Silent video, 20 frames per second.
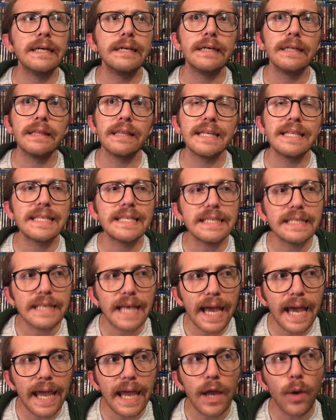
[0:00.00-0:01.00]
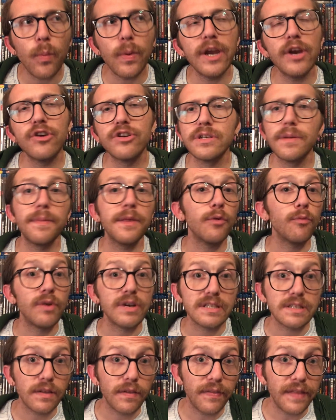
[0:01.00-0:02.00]
let's say we hear something
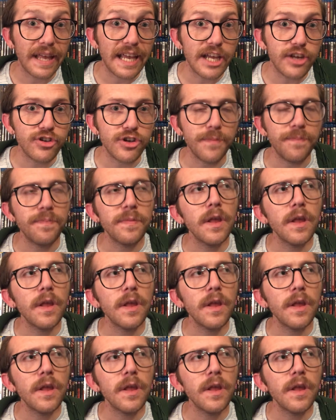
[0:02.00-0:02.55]
rustle in the kitchen.